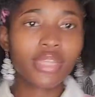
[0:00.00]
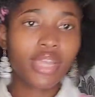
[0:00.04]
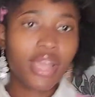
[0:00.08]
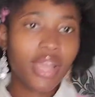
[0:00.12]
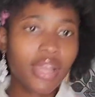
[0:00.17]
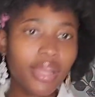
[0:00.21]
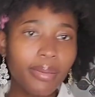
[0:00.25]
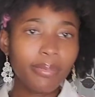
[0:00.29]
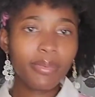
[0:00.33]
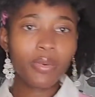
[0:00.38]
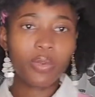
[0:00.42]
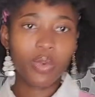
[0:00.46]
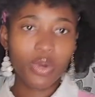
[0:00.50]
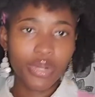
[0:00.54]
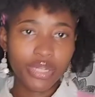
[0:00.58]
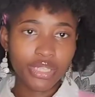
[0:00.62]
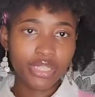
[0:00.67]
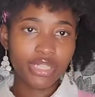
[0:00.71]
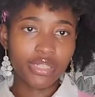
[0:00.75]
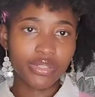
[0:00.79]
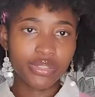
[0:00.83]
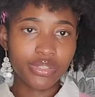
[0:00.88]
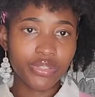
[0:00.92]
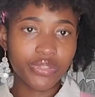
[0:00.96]
I could be walking
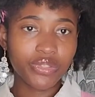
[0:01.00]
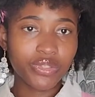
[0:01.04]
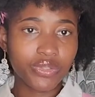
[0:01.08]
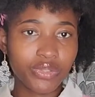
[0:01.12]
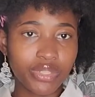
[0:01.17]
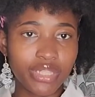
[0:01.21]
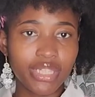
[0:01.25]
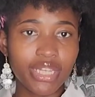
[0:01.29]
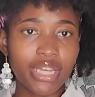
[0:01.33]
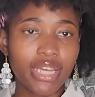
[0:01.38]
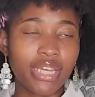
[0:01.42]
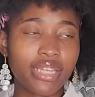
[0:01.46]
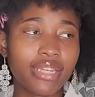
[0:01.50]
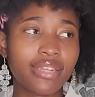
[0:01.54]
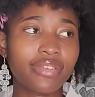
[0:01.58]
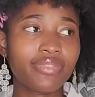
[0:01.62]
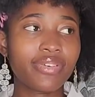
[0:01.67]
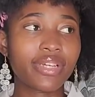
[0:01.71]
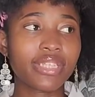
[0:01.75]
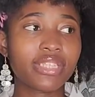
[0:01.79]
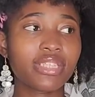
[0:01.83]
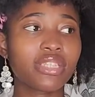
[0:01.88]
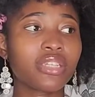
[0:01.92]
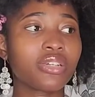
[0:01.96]
down the street, and if I
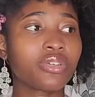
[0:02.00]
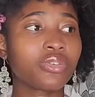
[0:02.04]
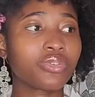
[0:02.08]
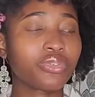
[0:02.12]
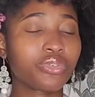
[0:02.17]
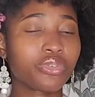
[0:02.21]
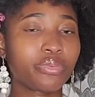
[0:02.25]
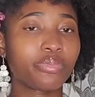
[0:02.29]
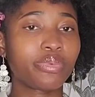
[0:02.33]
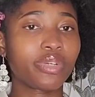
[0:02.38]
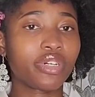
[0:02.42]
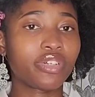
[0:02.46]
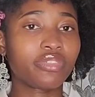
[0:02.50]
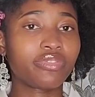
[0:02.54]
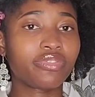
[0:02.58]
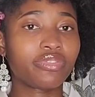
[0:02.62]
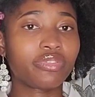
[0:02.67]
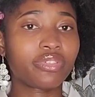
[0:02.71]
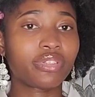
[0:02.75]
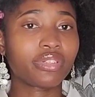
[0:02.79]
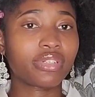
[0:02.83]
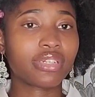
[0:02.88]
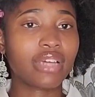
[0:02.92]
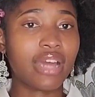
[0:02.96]
see a group of
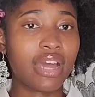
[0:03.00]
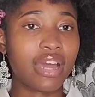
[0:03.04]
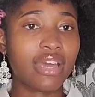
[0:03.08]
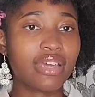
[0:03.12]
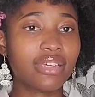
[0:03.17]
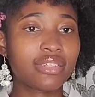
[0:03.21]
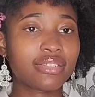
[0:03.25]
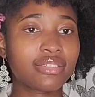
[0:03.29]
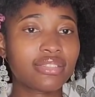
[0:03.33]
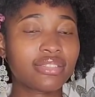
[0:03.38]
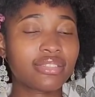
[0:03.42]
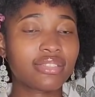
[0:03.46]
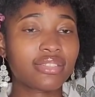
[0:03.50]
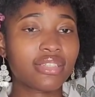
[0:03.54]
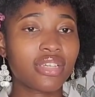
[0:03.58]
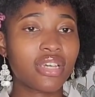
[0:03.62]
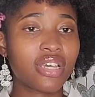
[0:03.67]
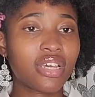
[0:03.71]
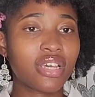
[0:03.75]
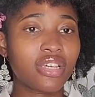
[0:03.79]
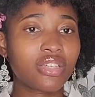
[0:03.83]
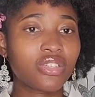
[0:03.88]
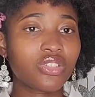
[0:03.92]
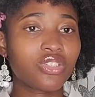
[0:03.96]
guys
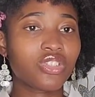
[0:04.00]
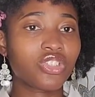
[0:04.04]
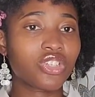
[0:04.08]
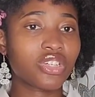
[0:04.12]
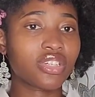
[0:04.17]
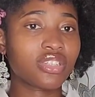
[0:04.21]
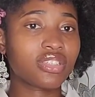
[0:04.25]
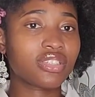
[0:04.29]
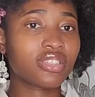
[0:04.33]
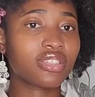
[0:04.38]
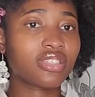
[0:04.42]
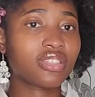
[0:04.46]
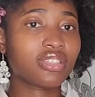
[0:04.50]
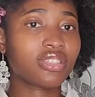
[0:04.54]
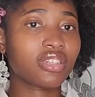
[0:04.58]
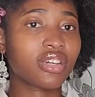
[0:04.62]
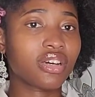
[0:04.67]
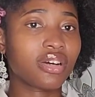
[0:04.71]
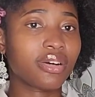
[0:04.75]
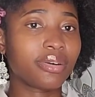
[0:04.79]
just